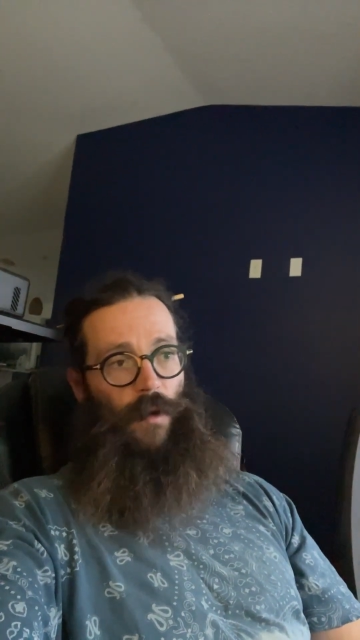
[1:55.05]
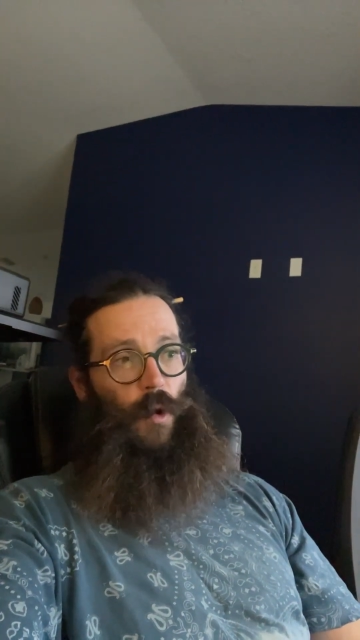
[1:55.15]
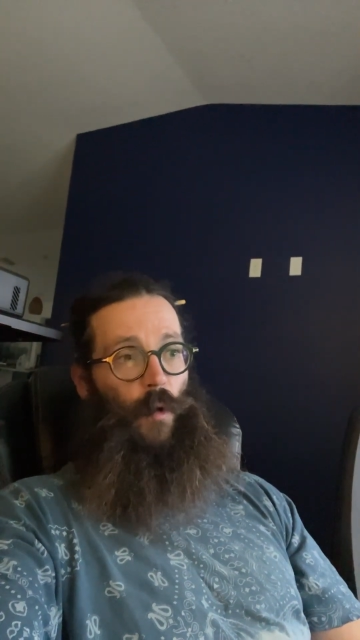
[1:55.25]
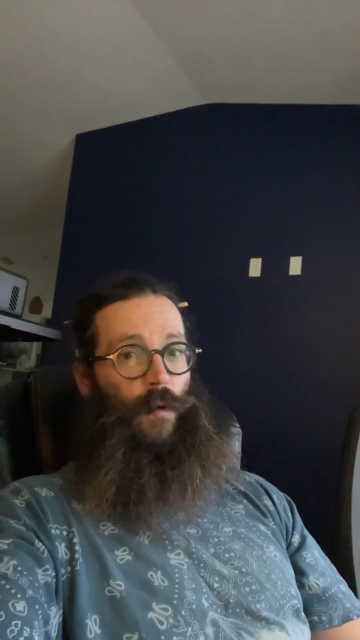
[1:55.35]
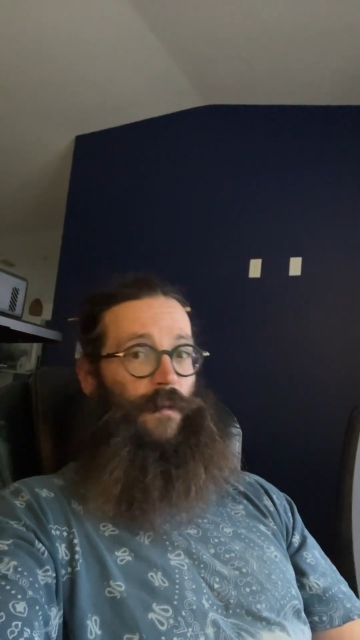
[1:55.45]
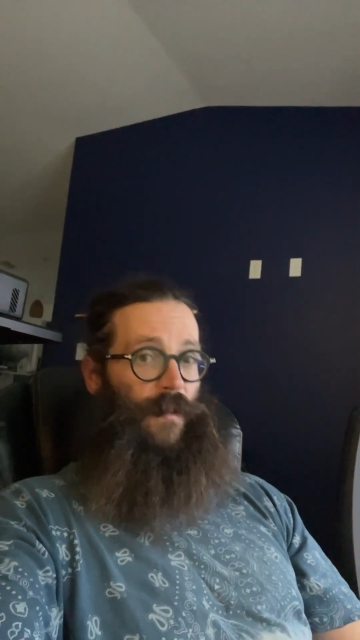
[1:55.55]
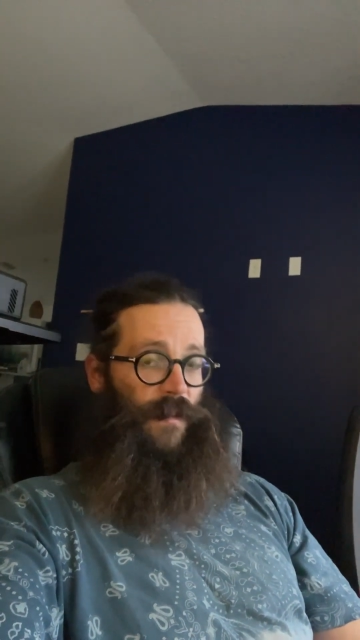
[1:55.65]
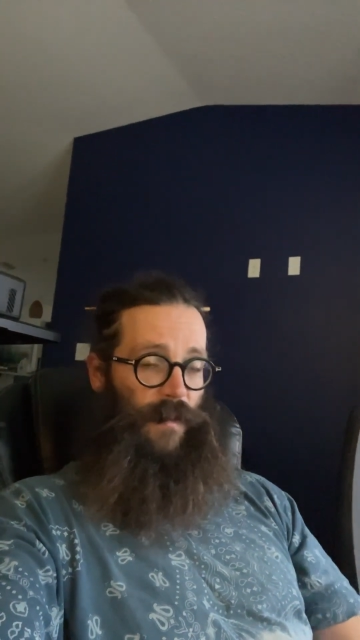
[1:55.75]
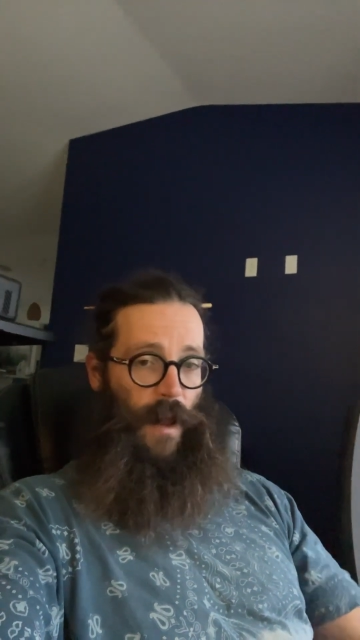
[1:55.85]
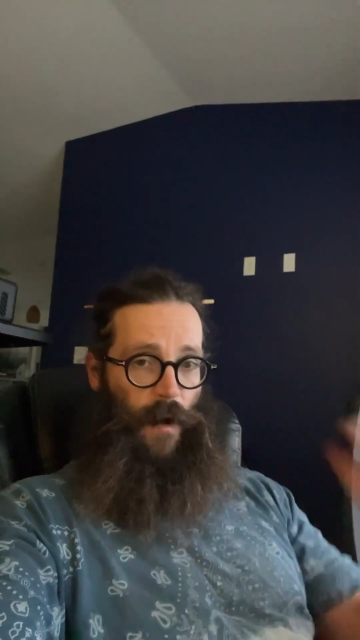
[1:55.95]
north and
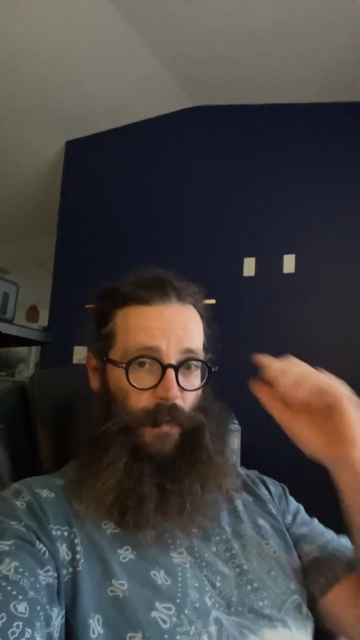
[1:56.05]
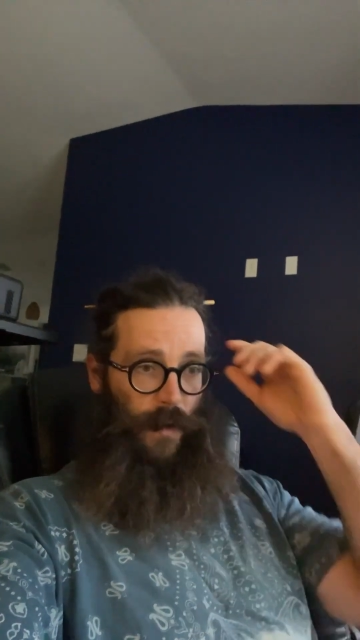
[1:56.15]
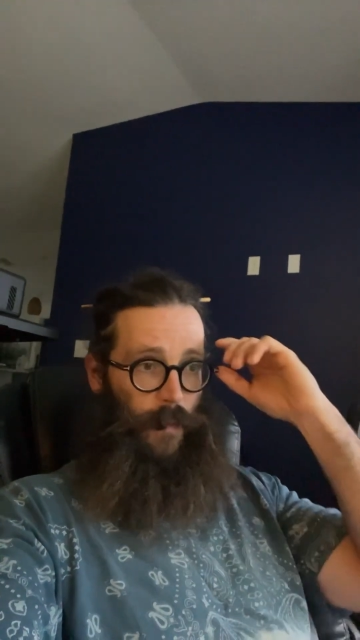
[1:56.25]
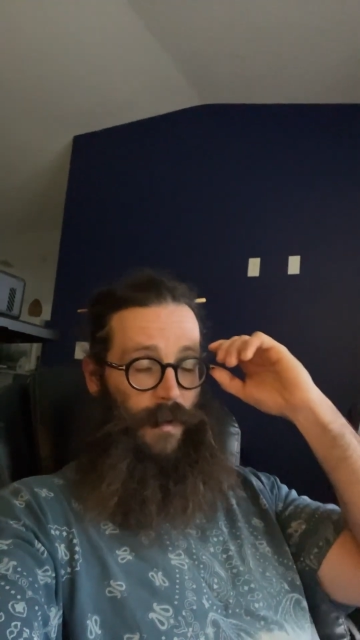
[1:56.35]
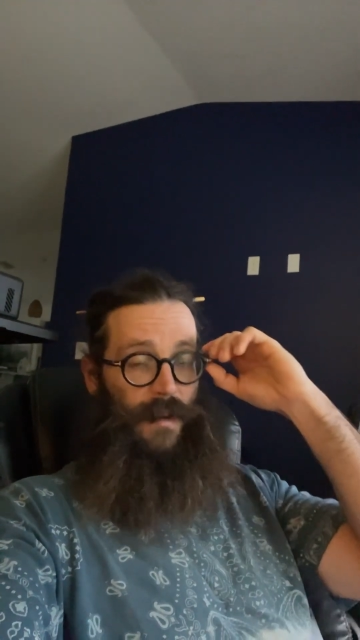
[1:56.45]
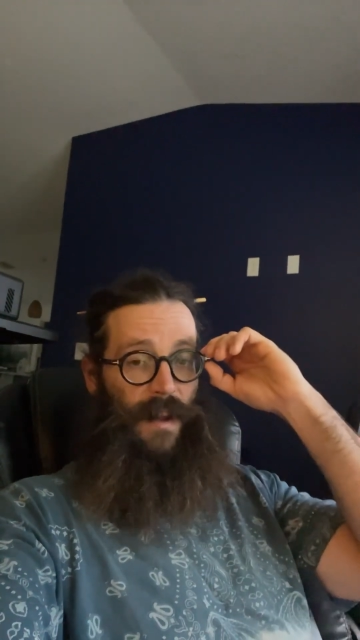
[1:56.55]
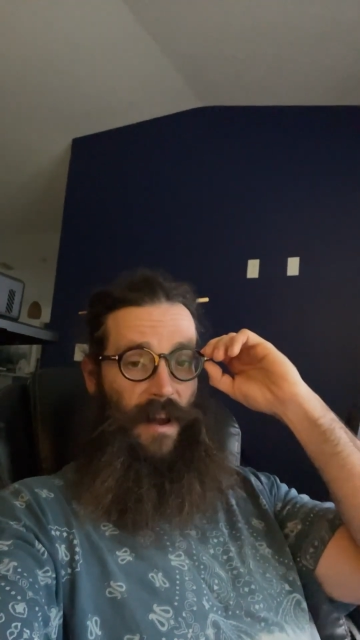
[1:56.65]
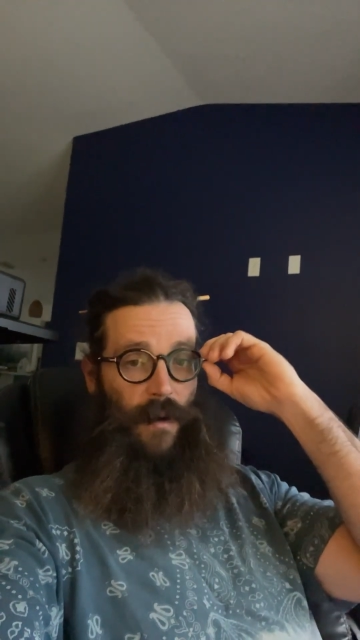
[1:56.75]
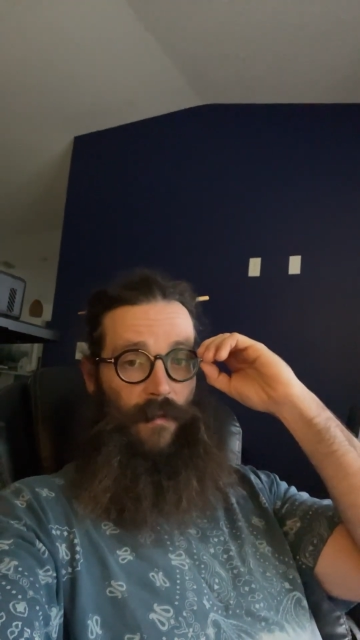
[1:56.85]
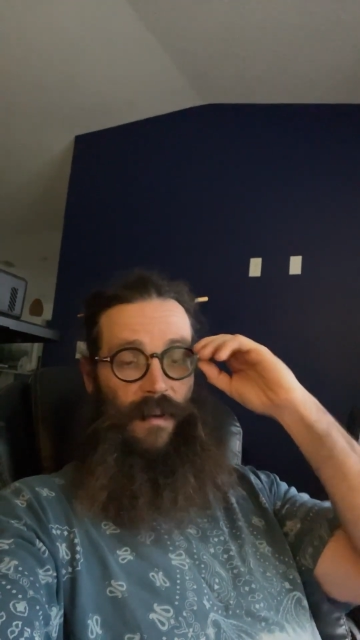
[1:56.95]
south, up and
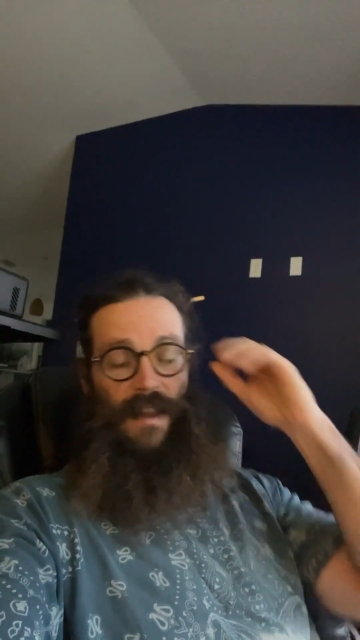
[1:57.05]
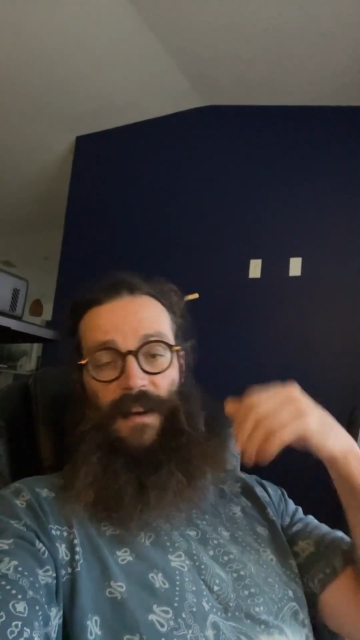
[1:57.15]
down,